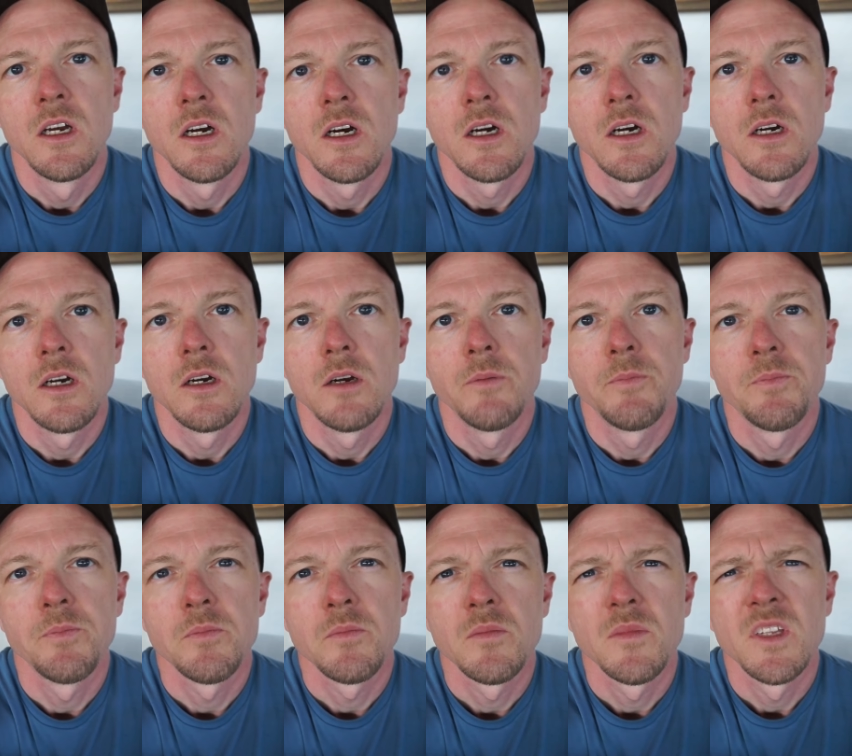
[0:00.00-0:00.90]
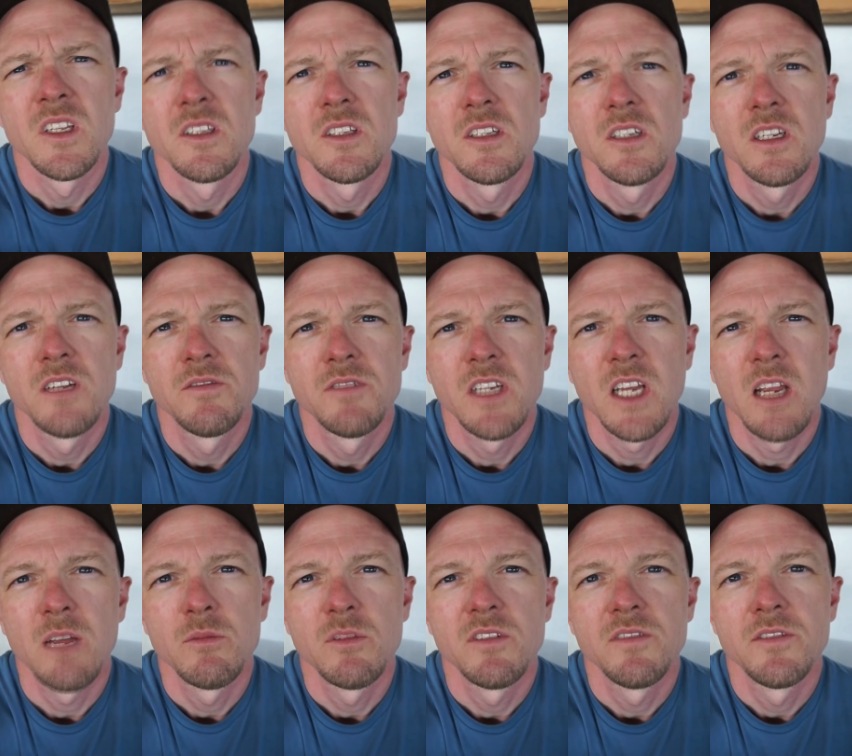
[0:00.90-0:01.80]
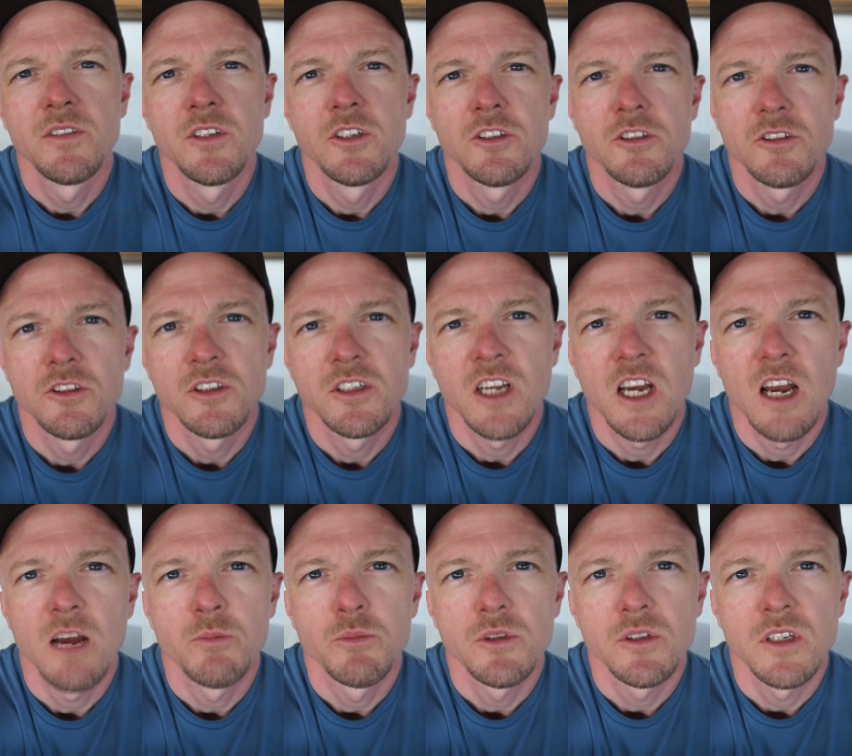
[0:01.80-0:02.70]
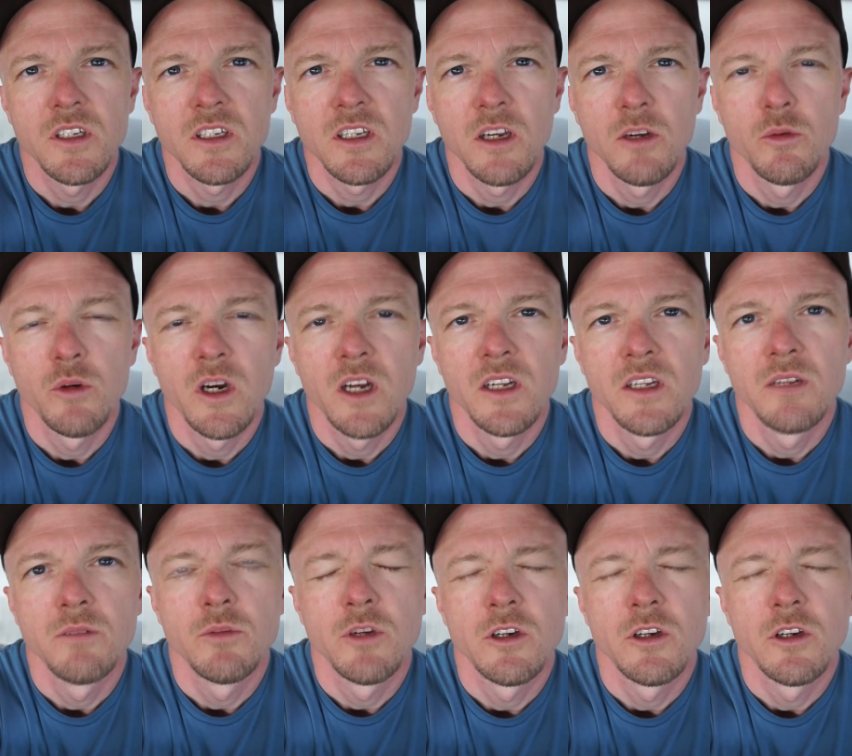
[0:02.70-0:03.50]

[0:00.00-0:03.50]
Um, didn't have time to finish the tops like I wanted,